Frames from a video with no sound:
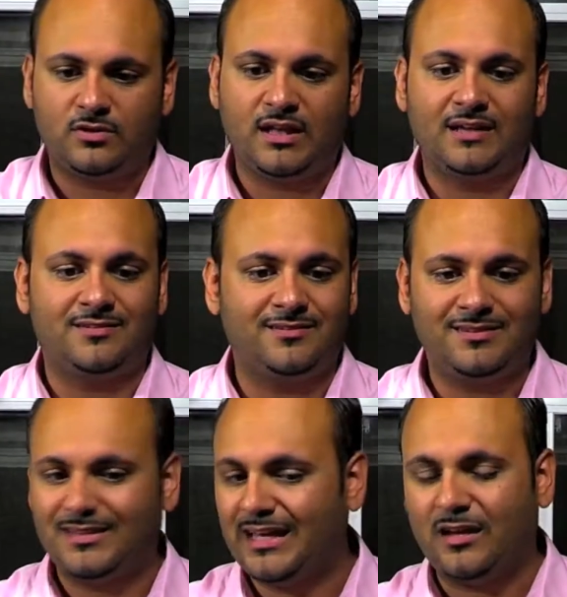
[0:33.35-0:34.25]
glasses.
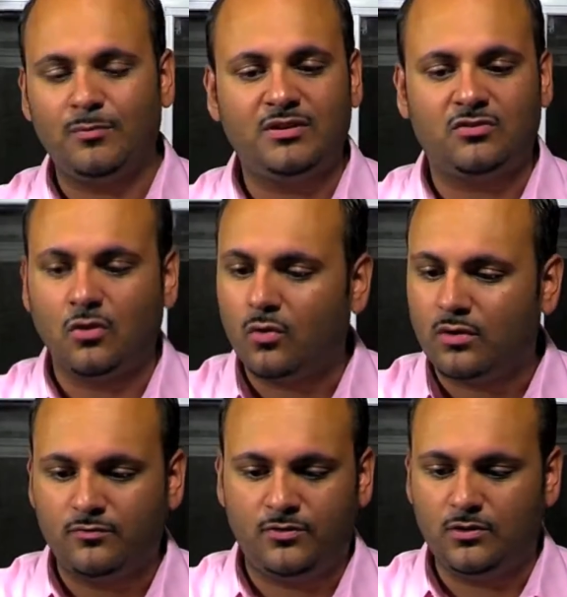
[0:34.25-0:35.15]
It can be so
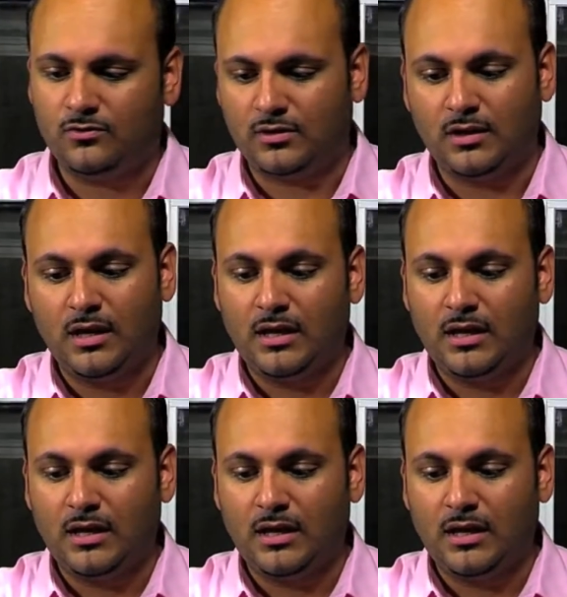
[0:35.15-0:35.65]
confusing.